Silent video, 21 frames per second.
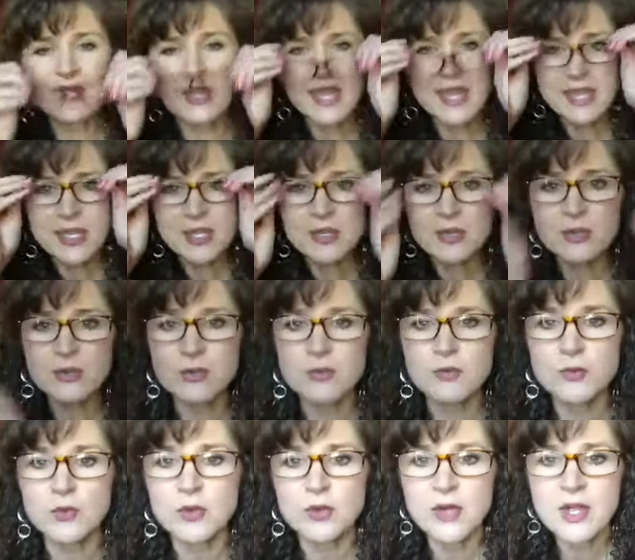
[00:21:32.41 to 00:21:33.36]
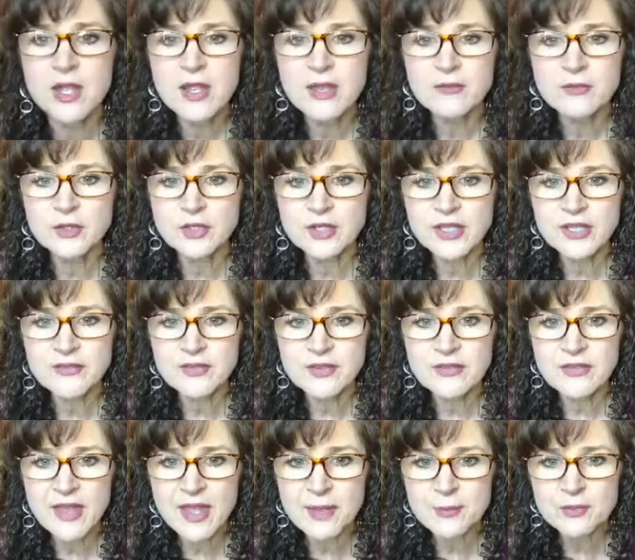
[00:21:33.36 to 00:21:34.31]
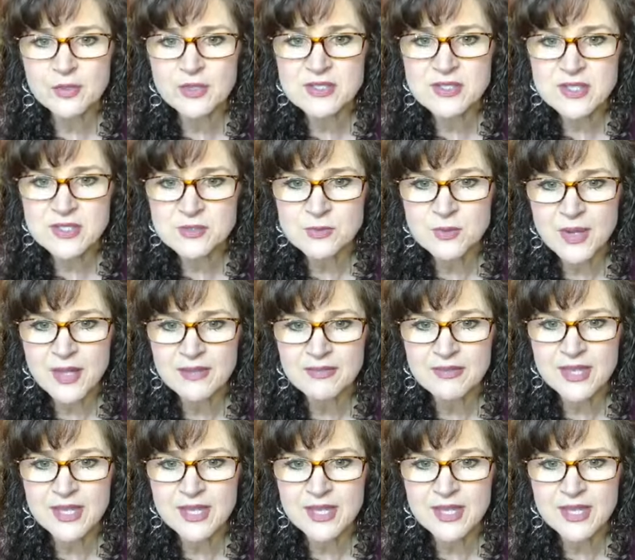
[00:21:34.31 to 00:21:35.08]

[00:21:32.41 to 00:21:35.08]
Thank you for for leaving that, Princess Right.